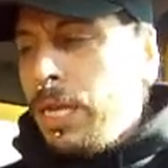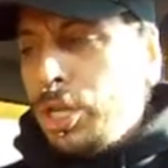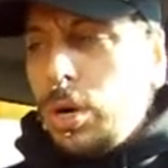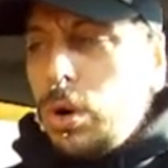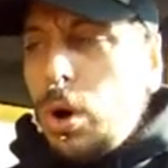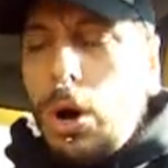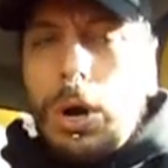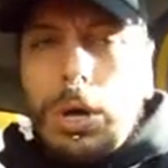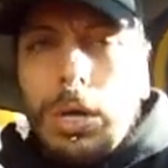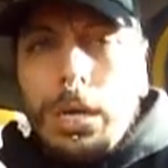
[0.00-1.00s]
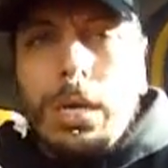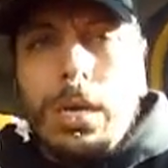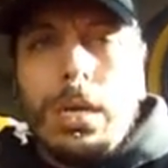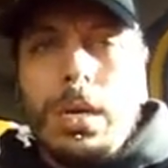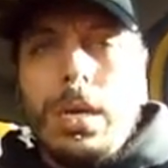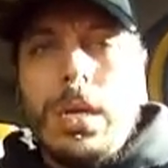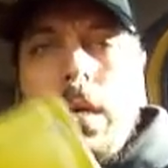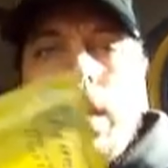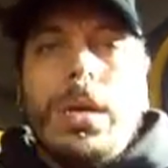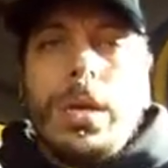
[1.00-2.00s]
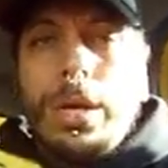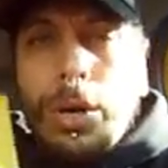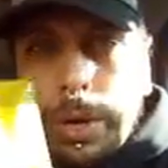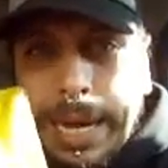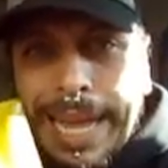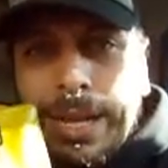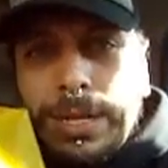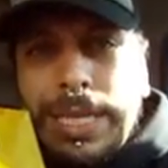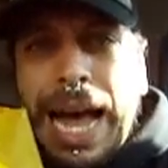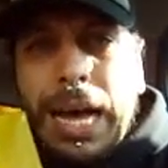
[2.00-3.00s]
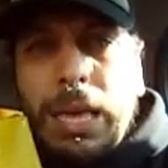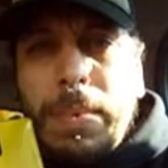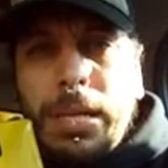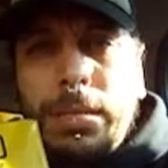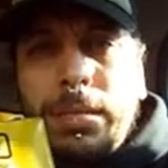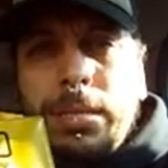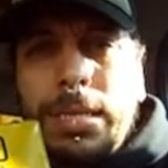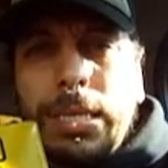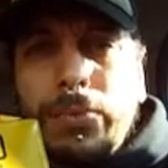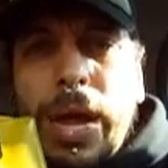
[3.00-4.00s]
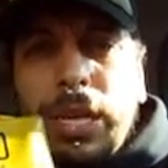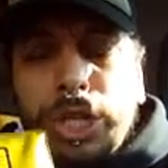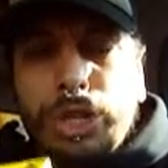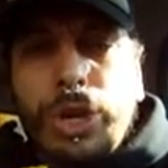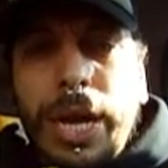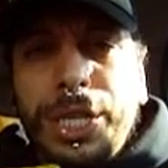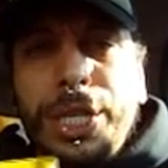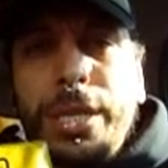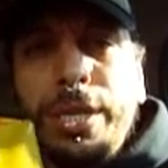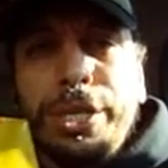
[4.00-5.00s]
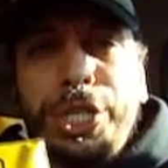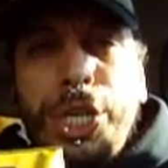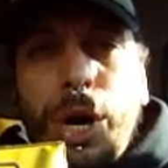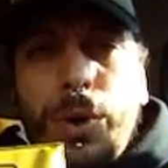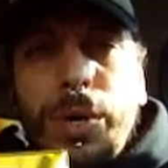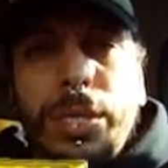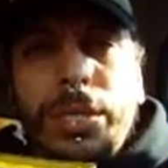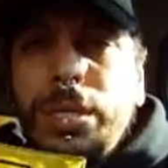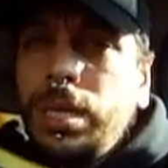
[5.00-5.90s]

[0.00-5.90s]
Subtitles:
sure all your legal documents, registration, insurance,